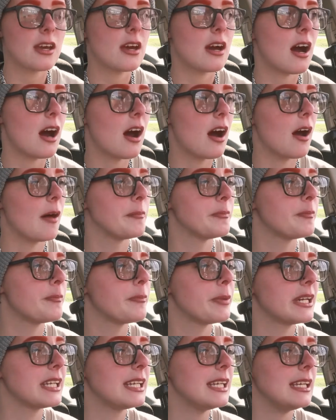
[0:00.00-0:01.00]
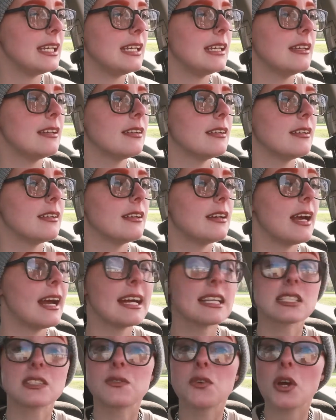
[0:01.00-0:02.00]
But he
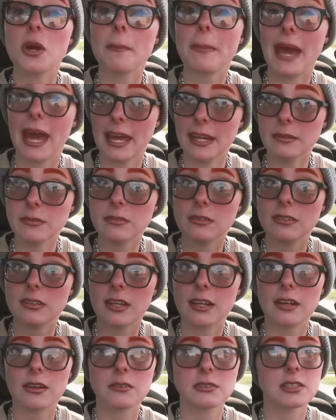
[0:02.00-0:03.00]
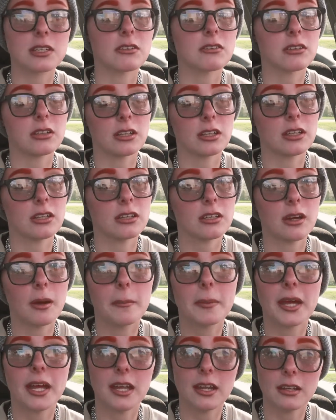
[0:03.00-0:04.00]
asked for a pen, and I was like, really? A
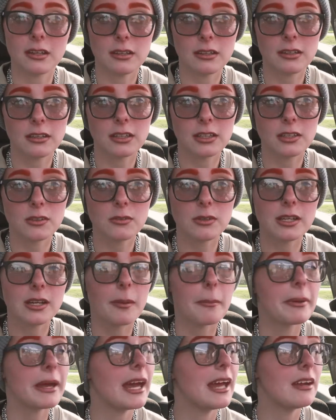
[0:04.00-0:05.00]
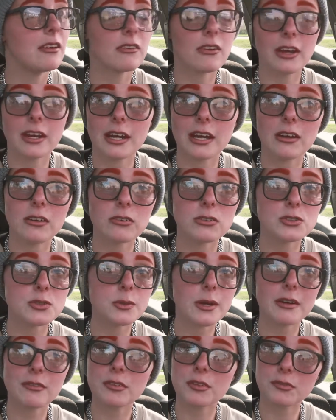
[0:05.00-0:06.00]
pen? Like, you need a pen right now? Don't
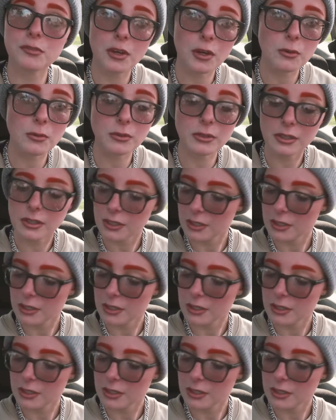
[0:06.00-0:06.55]
you have a phone?